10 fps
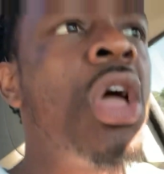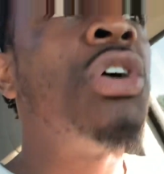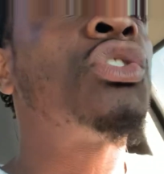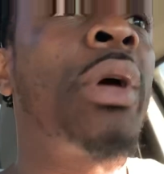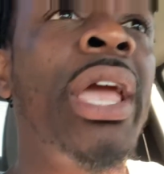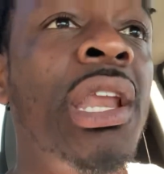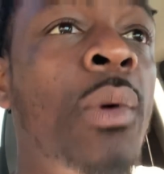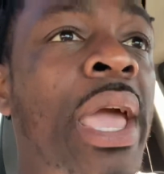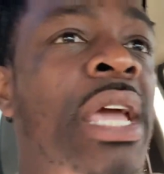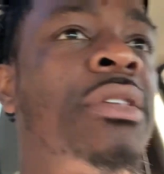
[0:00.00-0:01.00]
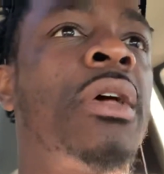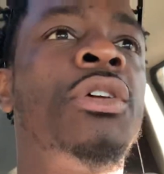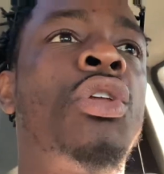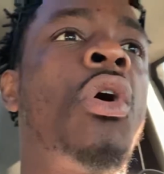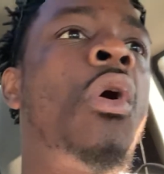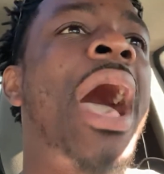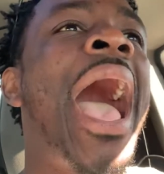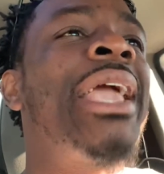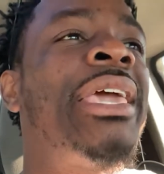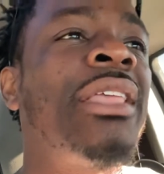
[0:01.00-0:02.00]
So anyways, you know,
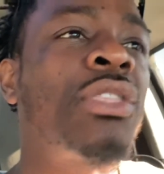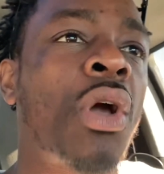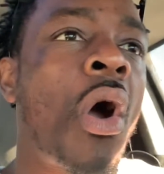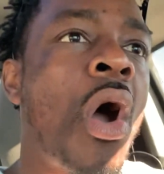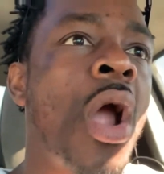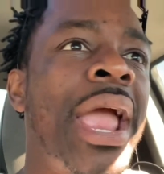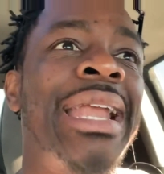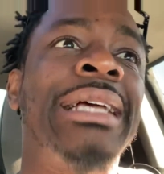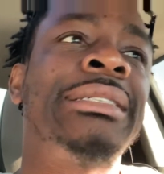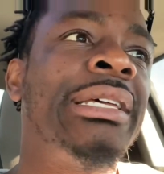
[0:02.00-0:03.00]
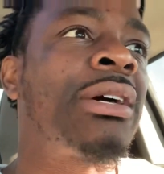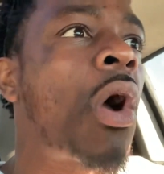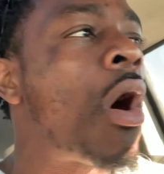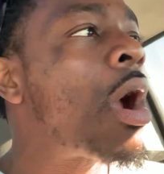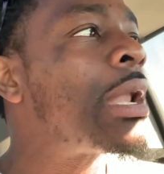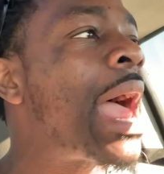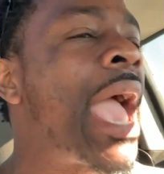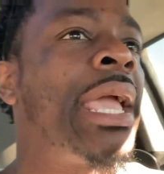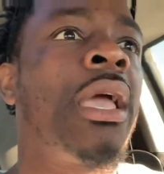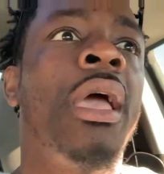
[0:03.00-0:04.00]
I get the car and I see the car
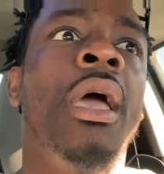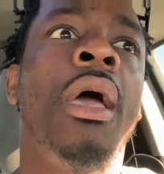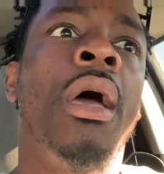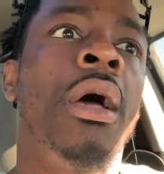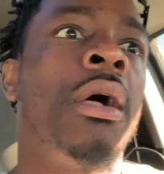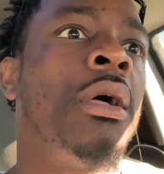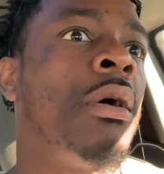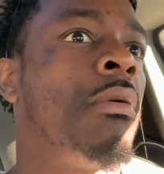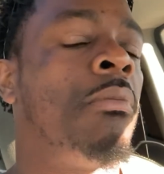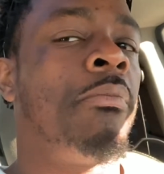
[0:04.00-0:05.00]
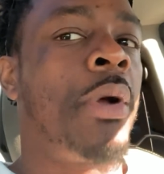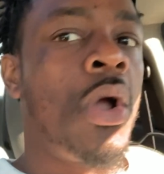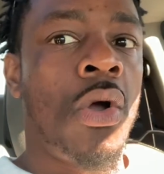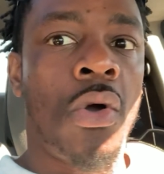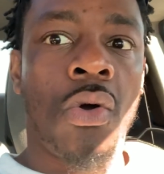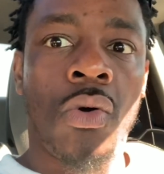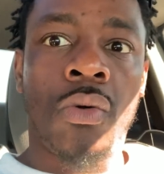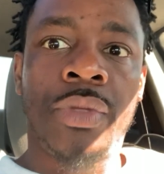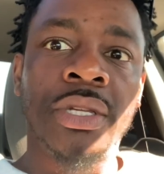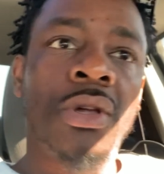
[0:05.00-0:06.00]
like, bro,
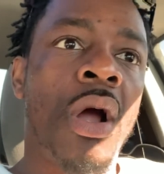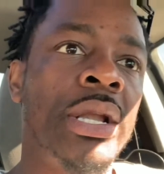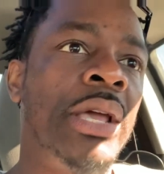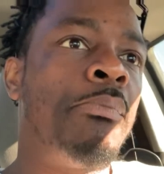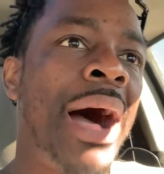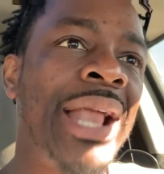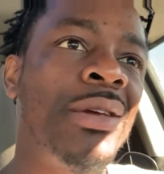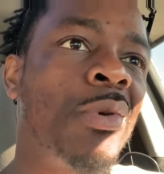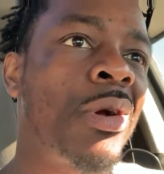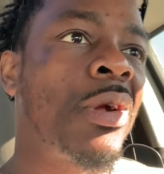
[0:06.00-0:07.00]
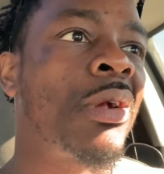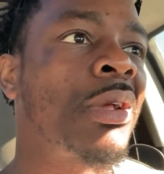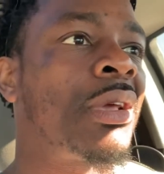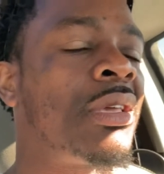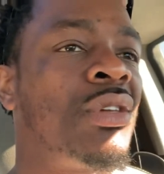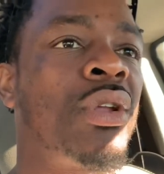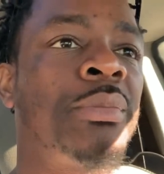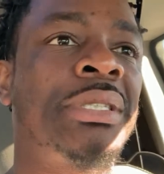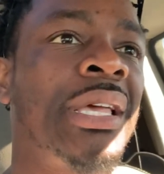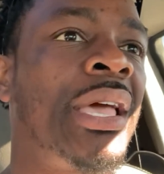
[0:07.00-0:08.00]
this car need body work. You know what I'm
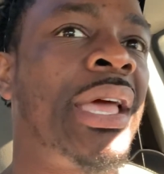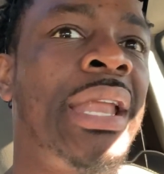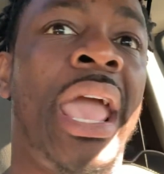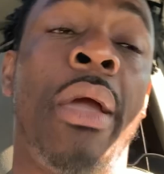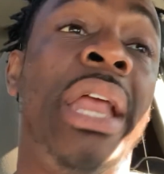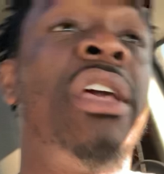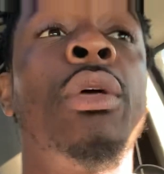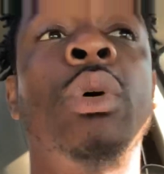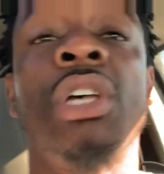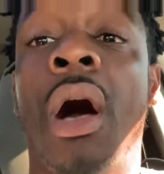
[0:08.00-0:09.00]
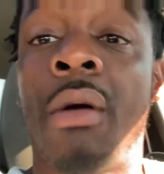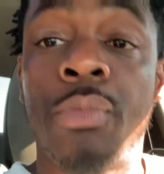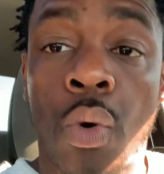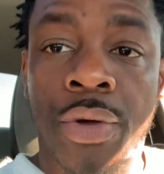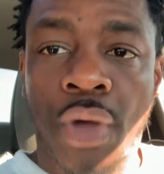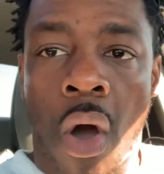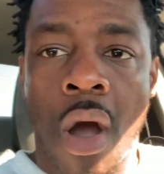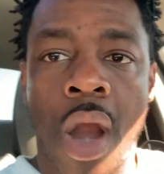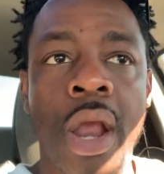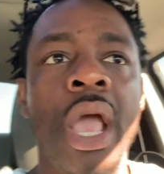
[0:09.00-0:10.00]
saying? And, and, then it was an up north
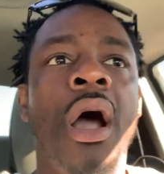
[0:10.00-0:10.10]
car.